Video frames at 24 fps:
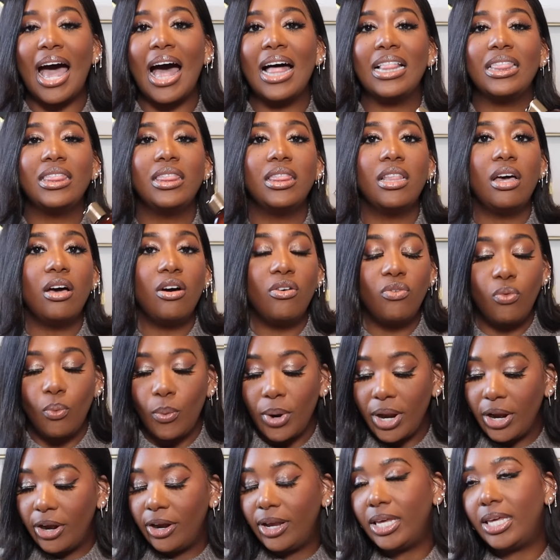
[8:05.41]
I love
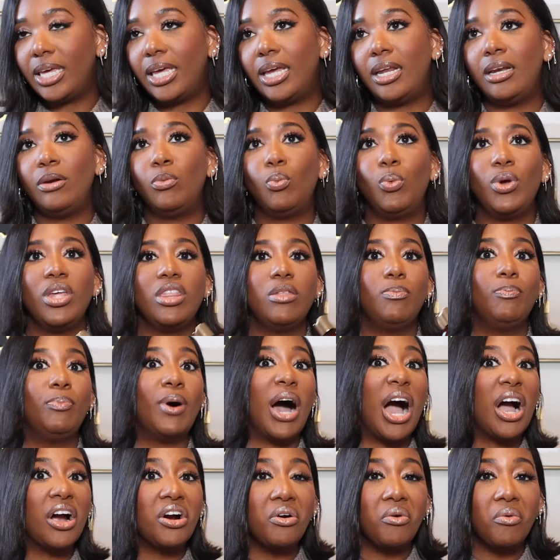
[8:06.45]
wearing it with
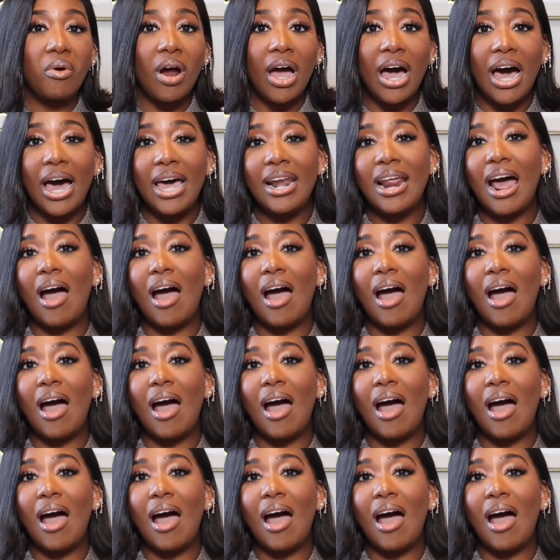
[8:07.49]
baccarat.